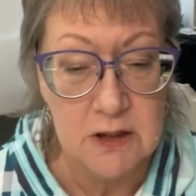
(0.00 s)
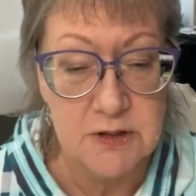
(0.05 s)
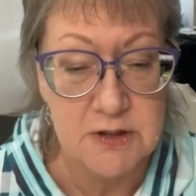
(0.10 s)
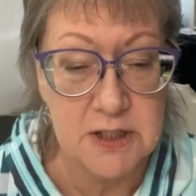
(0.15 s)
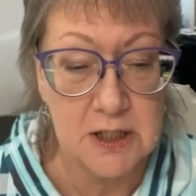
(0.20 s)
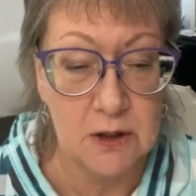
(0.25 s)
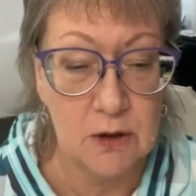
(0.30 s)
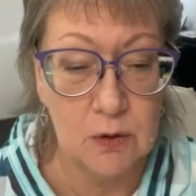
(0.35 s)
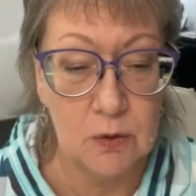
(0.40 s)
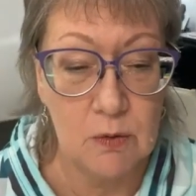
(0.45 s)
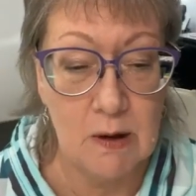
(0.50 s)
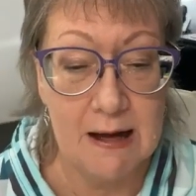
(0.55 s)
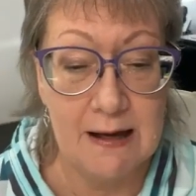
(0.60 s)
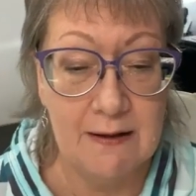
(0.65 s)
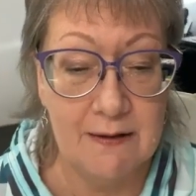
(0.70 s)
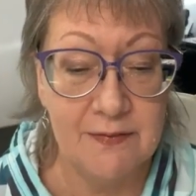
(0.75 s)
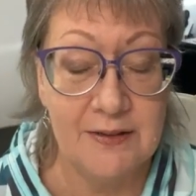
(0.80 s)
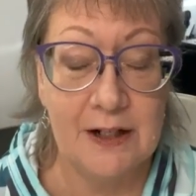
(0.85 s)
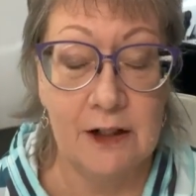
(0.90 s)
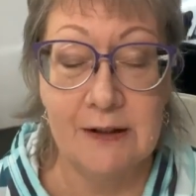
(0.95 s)
So
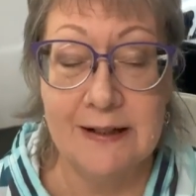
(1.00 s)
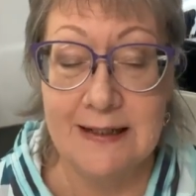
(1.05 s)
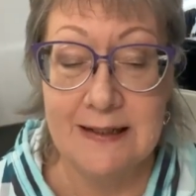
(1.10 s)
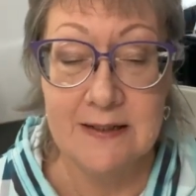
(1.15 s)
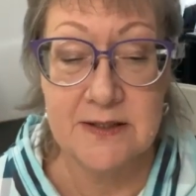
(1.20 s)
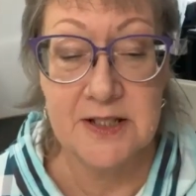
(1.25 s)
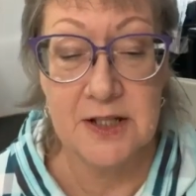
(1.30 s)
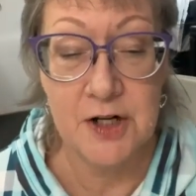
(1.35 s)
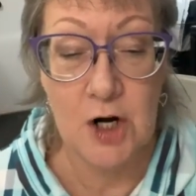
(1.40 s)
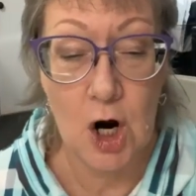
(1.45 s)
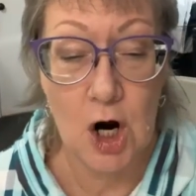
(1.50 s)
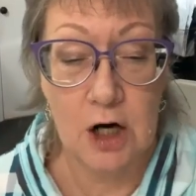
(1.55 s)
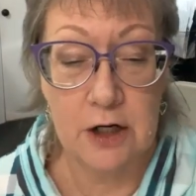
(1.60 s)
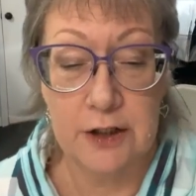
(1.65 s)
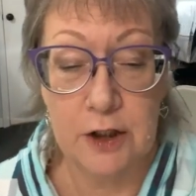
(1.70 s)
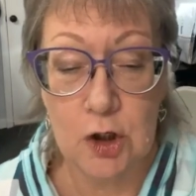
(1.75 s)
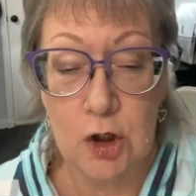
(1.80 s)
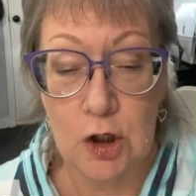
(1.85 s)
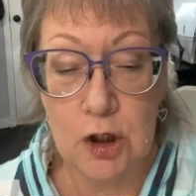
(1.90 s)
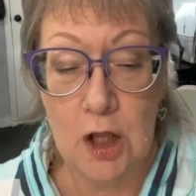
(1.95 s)
there is an
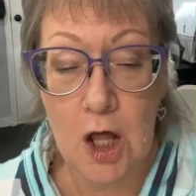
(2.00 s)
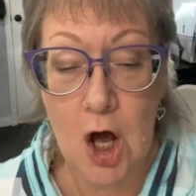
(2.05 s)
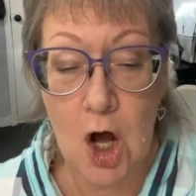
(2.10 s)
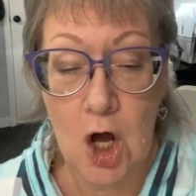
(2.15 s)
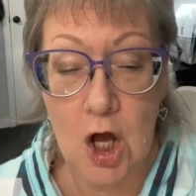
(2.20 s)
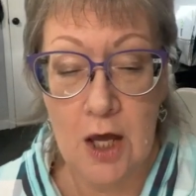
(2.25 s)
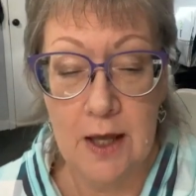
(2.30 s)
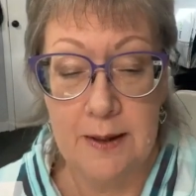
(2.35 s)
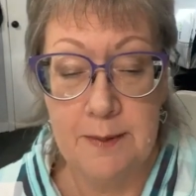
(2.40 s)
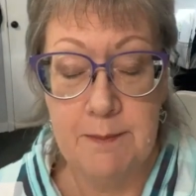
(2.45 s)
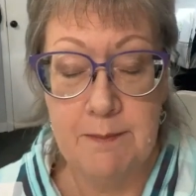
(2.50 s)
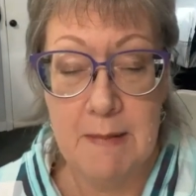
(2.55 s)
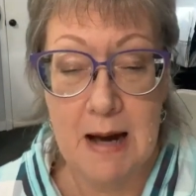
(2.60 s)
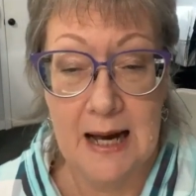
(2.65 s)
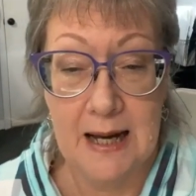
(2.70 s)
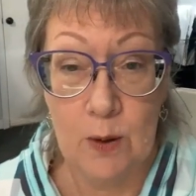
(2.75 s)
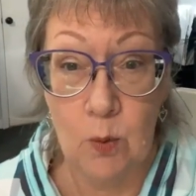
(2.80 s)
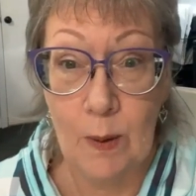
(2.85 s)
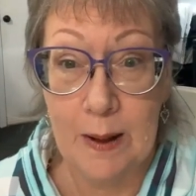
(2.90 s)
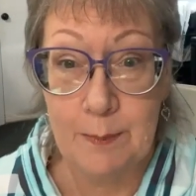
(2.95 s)
article on
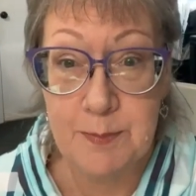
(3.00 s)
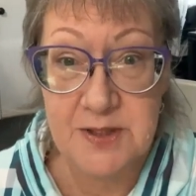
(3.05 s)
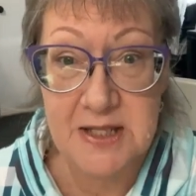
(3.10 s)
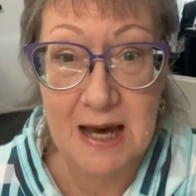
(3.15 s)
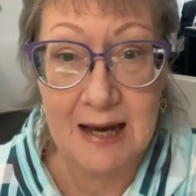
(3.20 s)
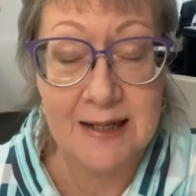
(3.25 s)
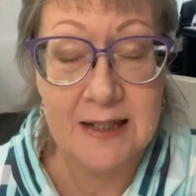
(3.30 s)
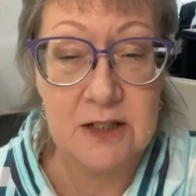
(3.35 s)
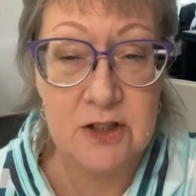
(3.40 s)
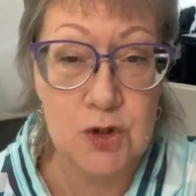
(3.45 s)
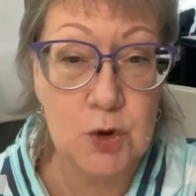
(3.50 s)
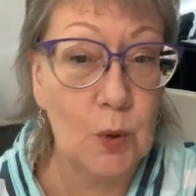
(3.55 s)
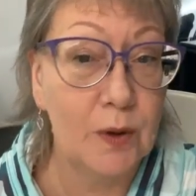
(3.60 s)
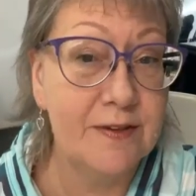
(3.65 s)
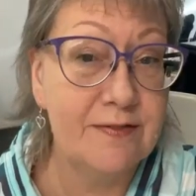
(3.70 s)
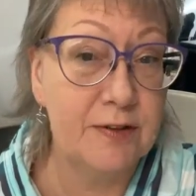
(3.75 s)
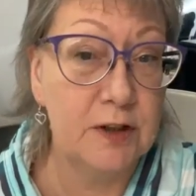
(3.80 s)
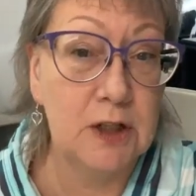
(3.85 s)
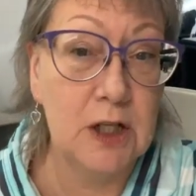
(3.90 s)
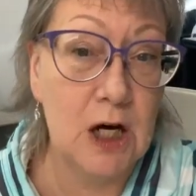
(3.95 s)
my website,
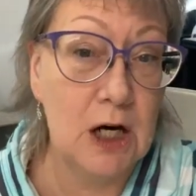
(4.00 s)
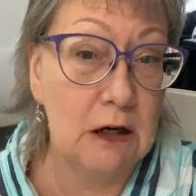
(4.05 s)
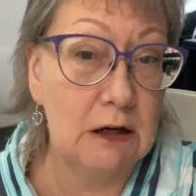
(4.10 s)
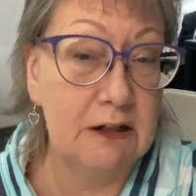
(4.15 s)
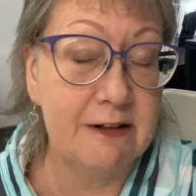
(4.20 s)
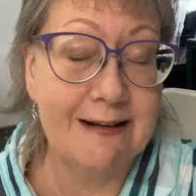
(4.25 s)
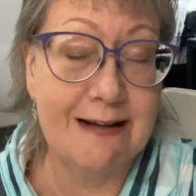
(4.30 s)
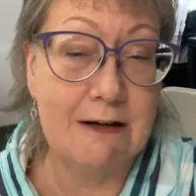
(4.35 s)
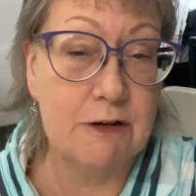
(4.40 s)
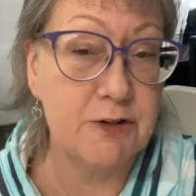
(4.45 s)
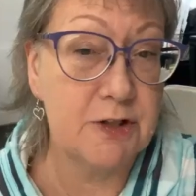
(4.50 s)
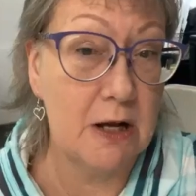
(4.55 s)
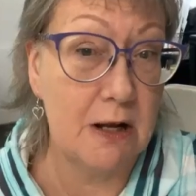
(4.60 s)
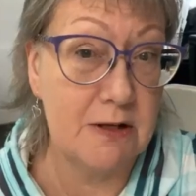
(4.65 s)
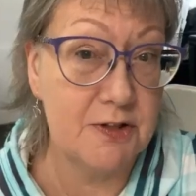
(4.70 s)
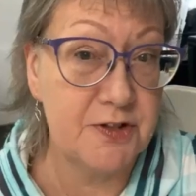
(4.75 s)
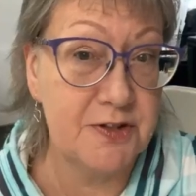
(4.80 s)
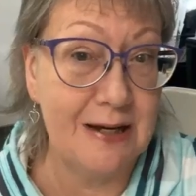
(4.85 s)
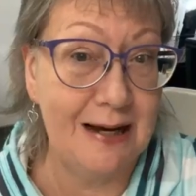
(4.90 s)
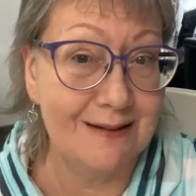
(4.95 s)

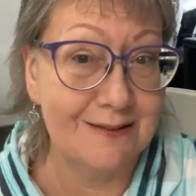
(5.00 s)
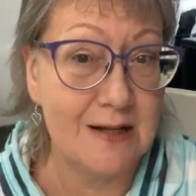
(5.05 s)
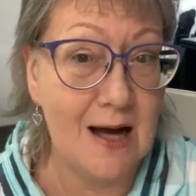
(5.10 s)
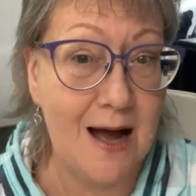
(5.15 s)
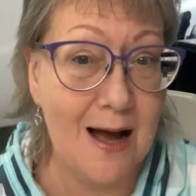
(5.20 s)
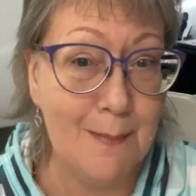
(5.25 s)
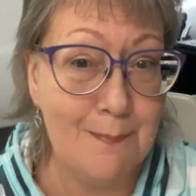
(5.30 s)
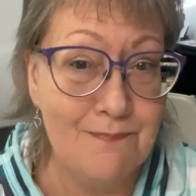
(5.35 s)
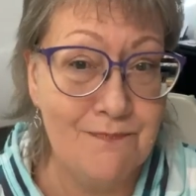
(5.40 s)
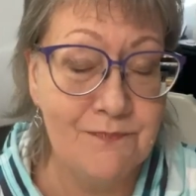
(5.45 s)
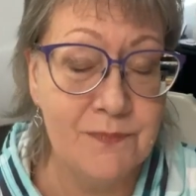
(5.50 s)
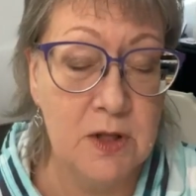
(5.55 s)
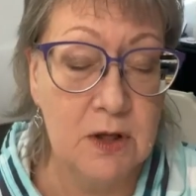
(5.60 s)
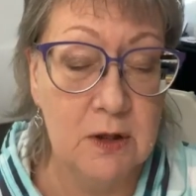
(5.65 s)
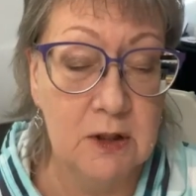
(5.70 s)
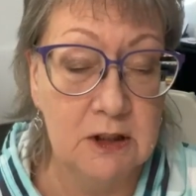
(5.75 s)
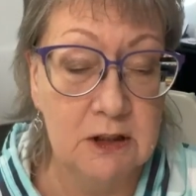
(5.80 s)
joyfulhearthousecalls.com,